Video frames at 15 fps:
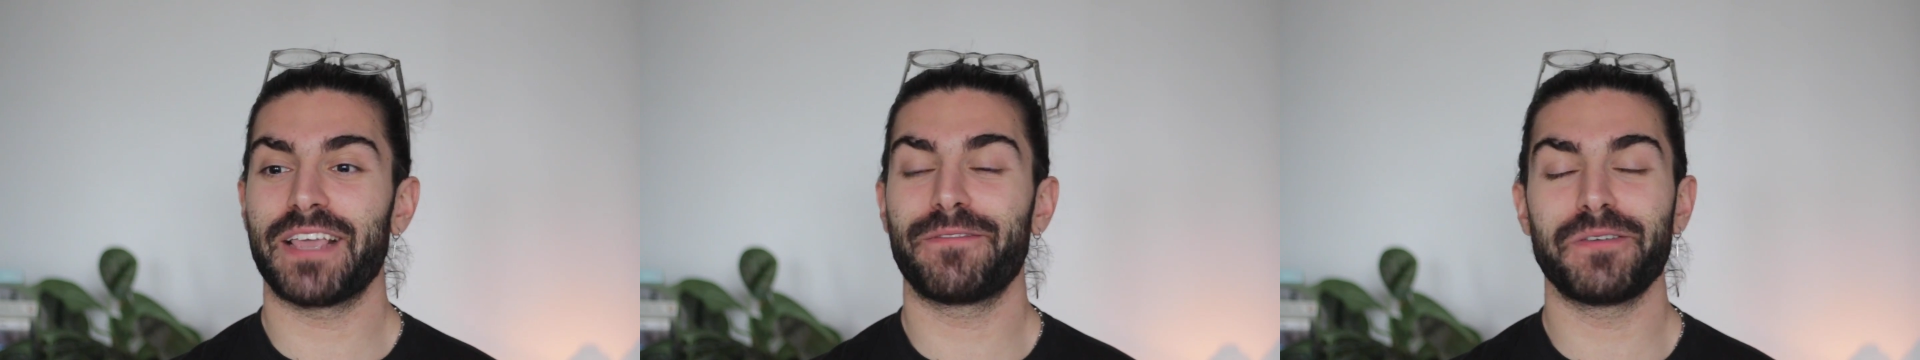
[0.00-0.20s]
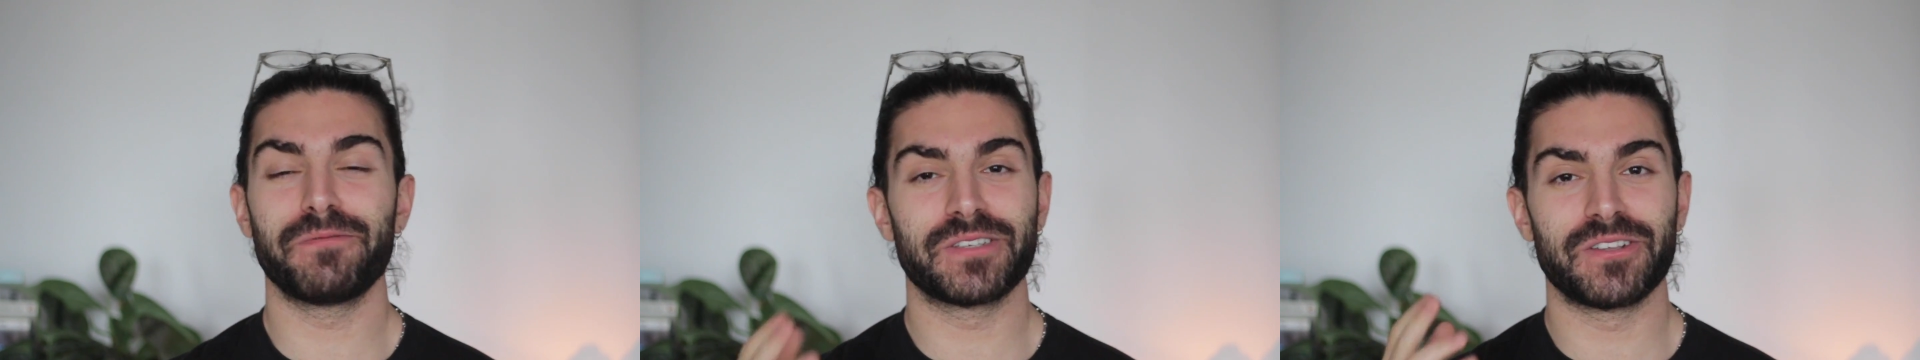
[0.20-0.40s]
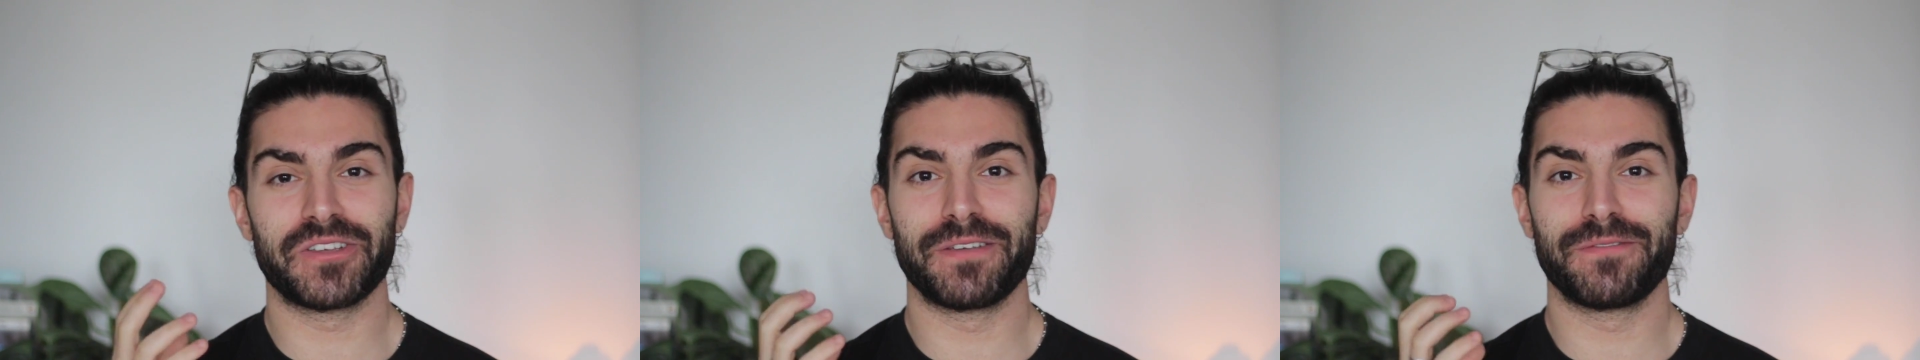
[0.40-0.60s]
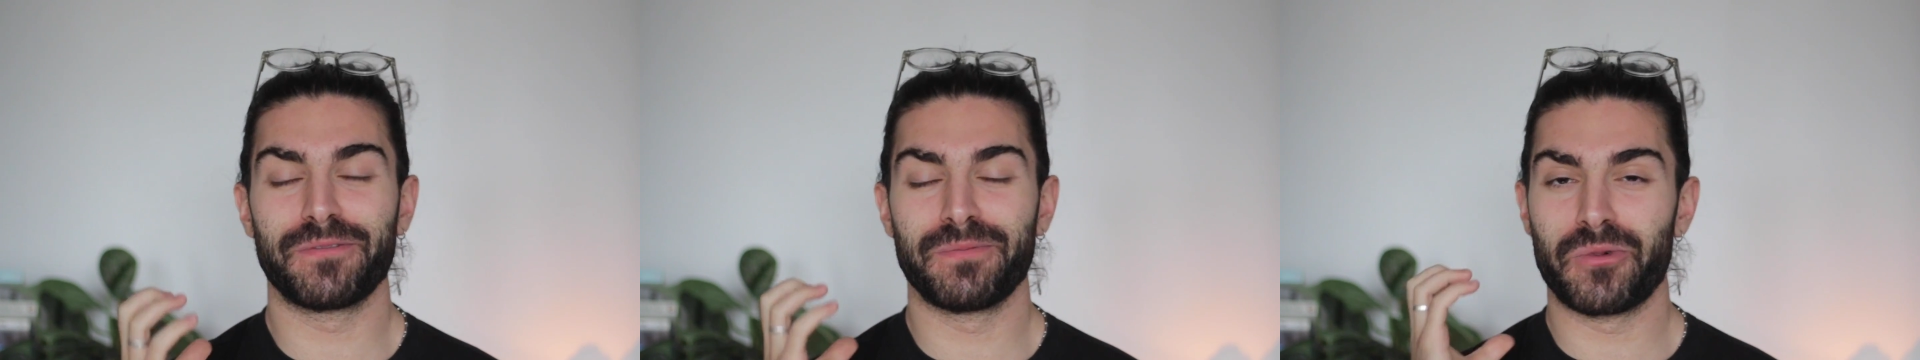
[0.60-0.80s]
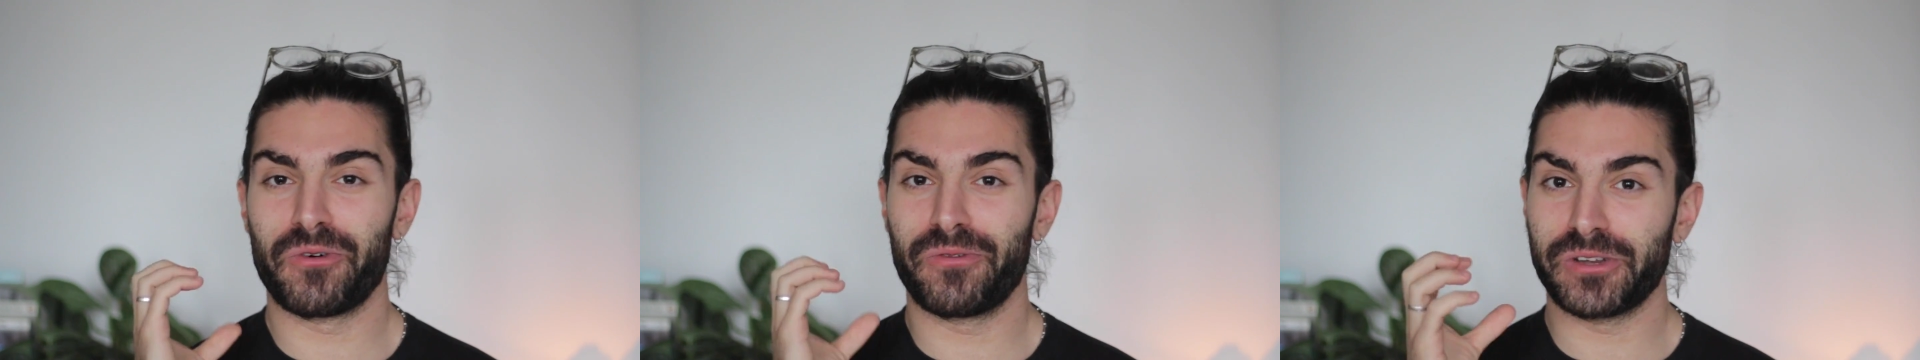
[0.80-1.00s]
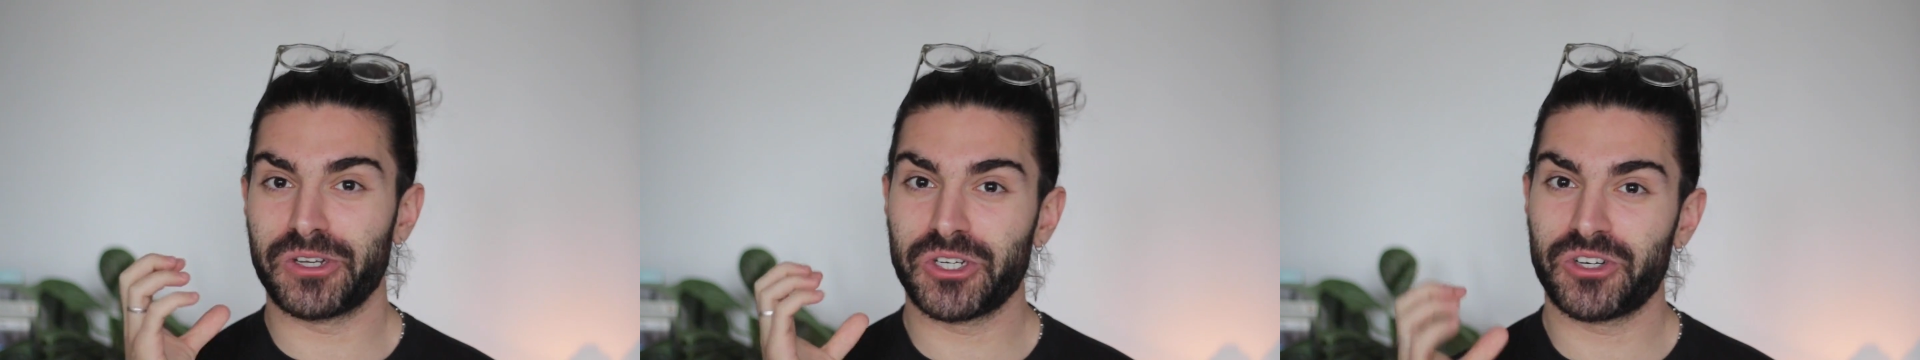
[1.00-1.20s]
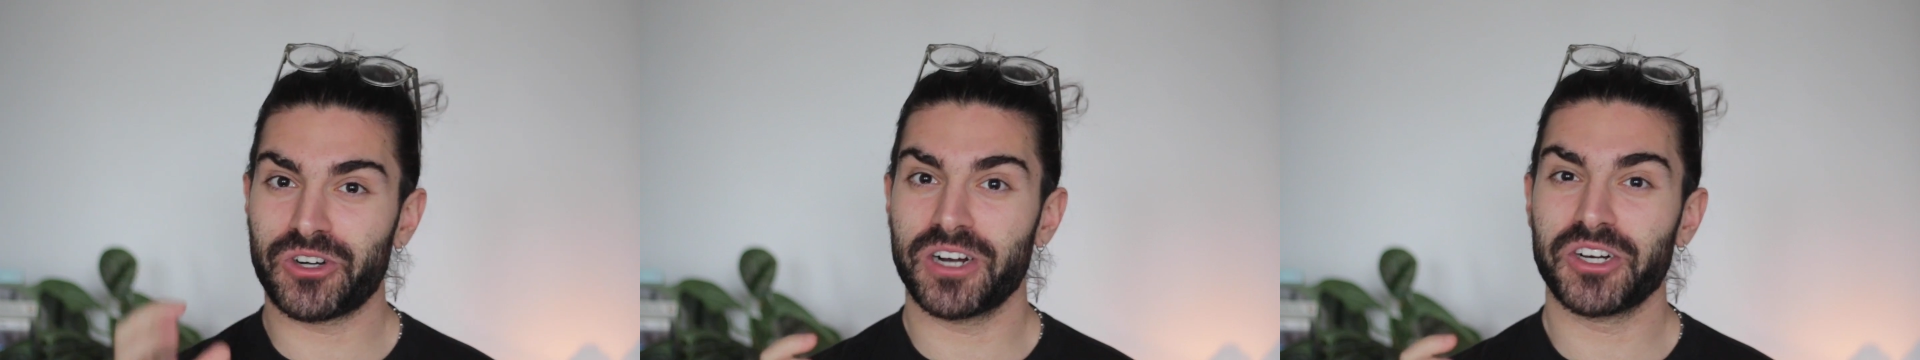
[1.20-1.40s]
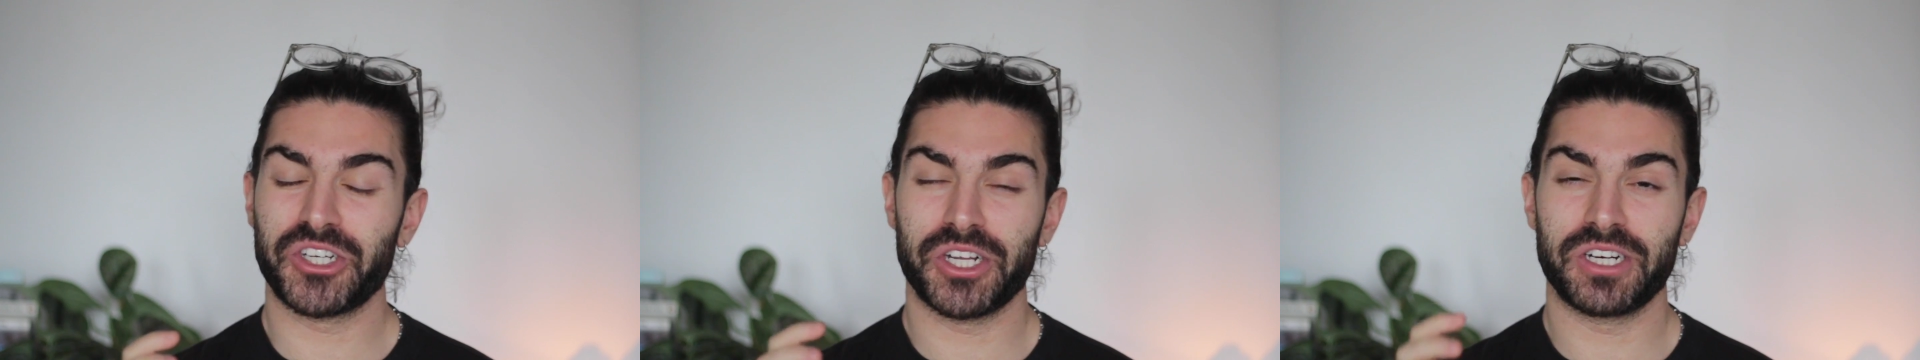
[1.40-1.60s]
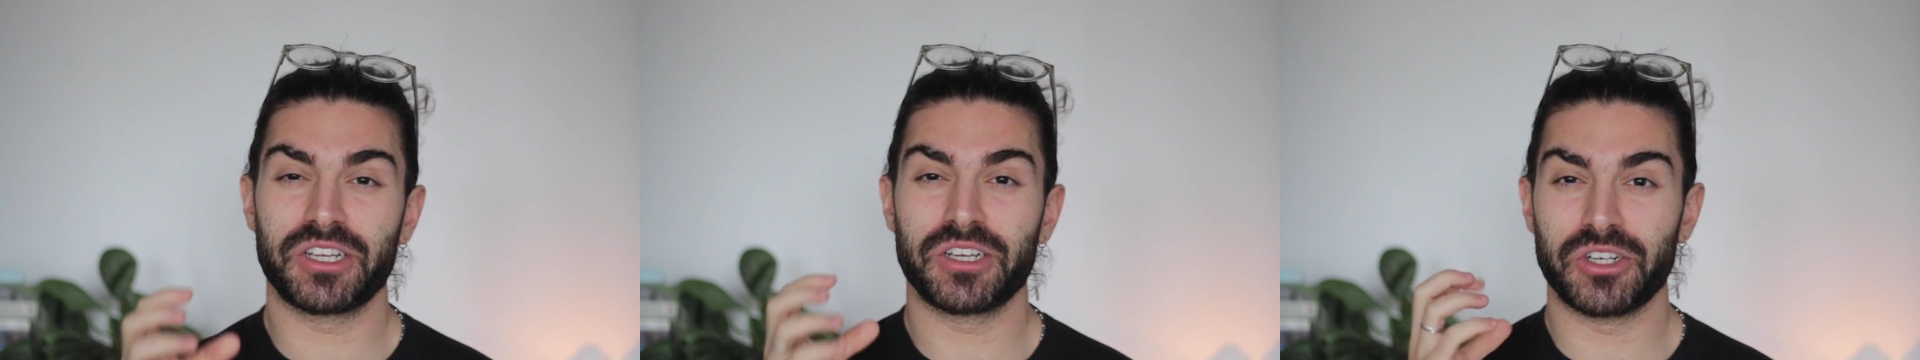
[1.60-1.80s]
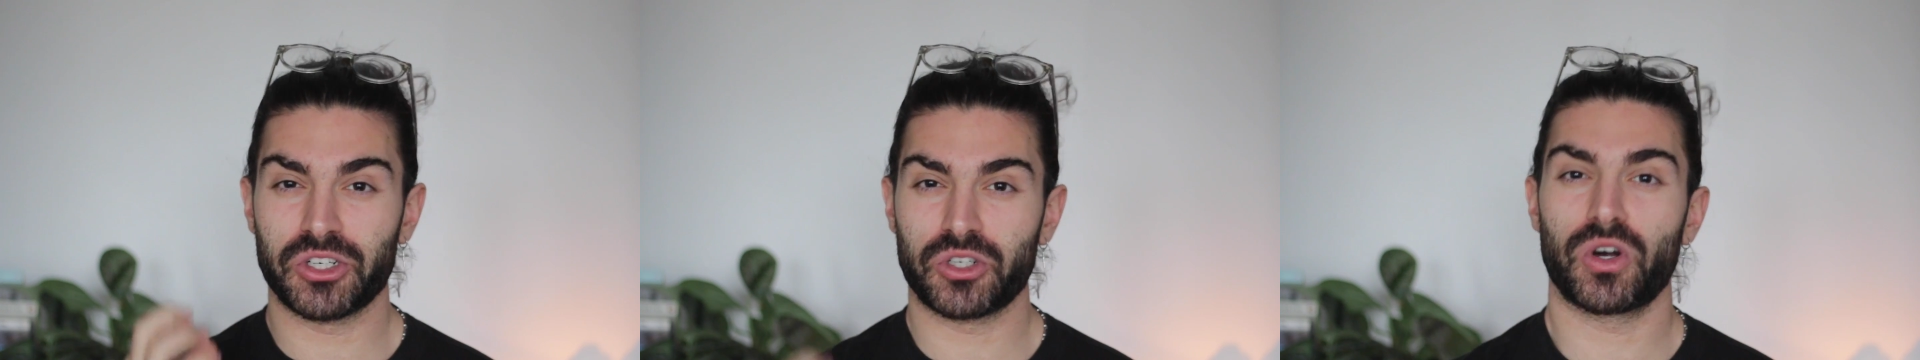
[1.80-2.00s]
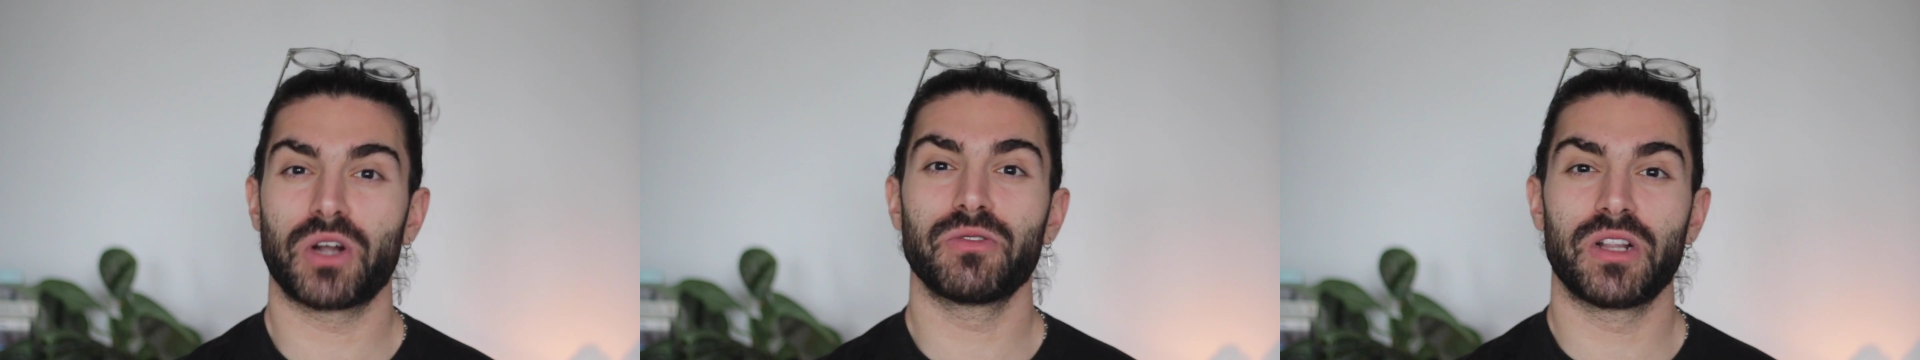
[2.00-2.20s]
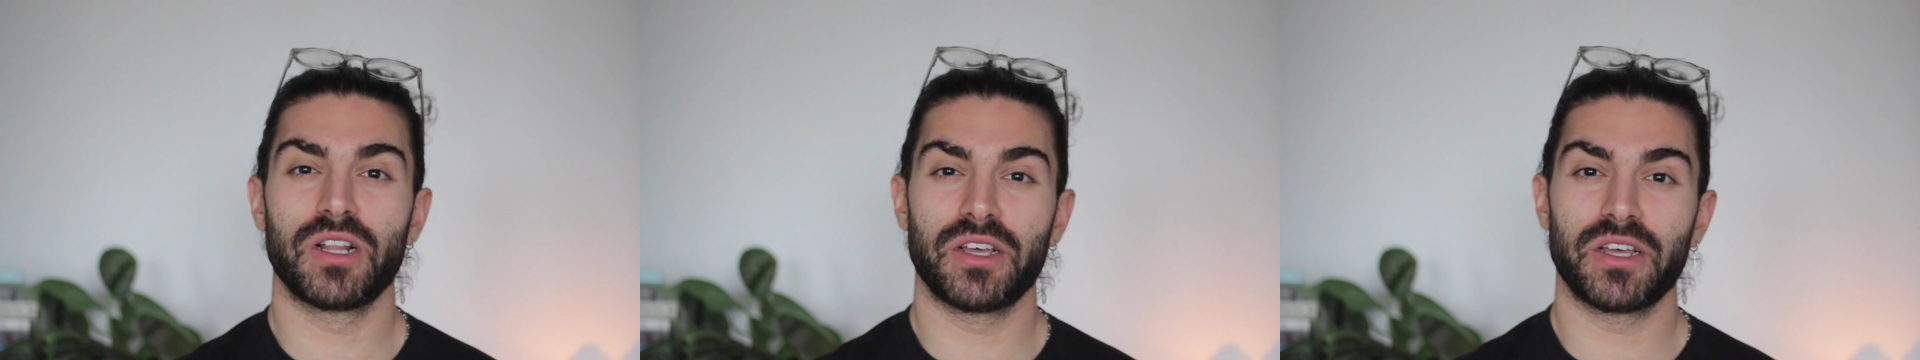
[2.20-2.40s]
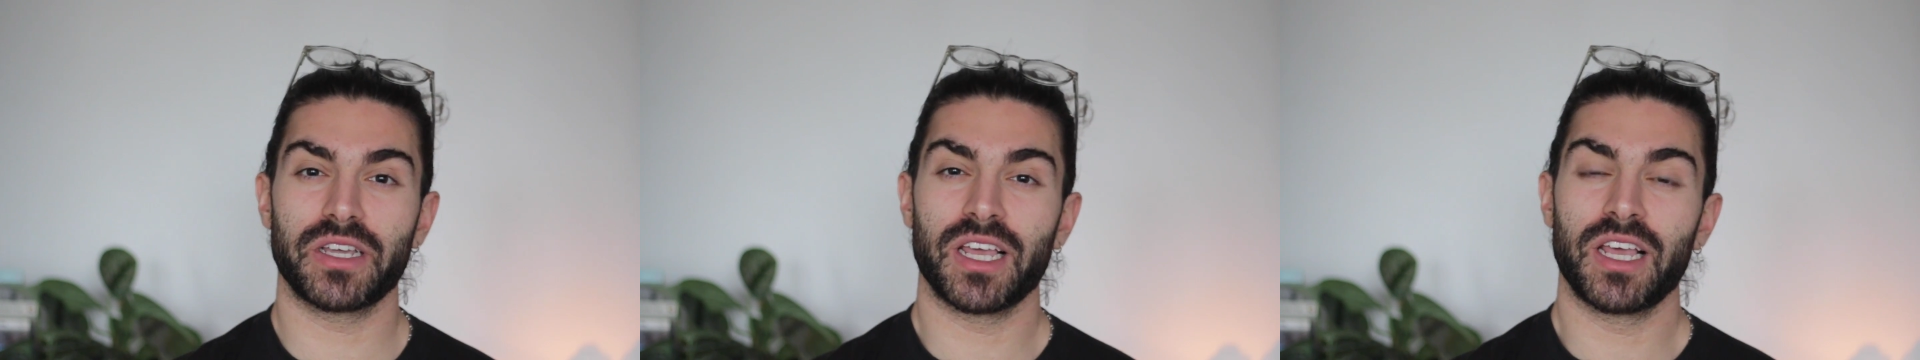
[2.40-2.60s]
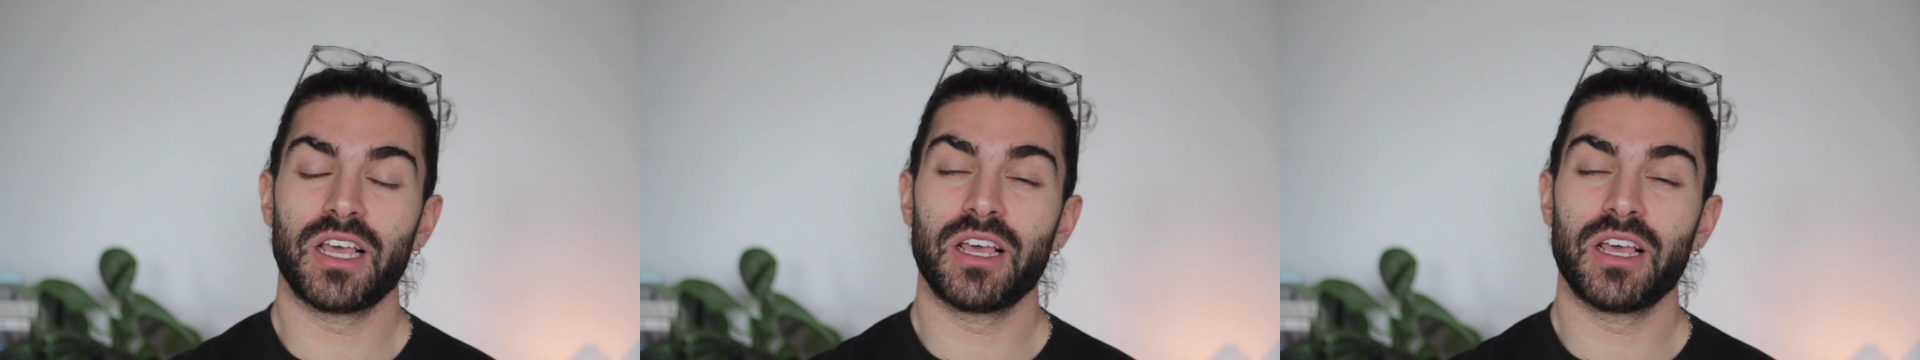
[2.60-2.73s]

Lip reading: if he was looking for more of a structured, controlled look,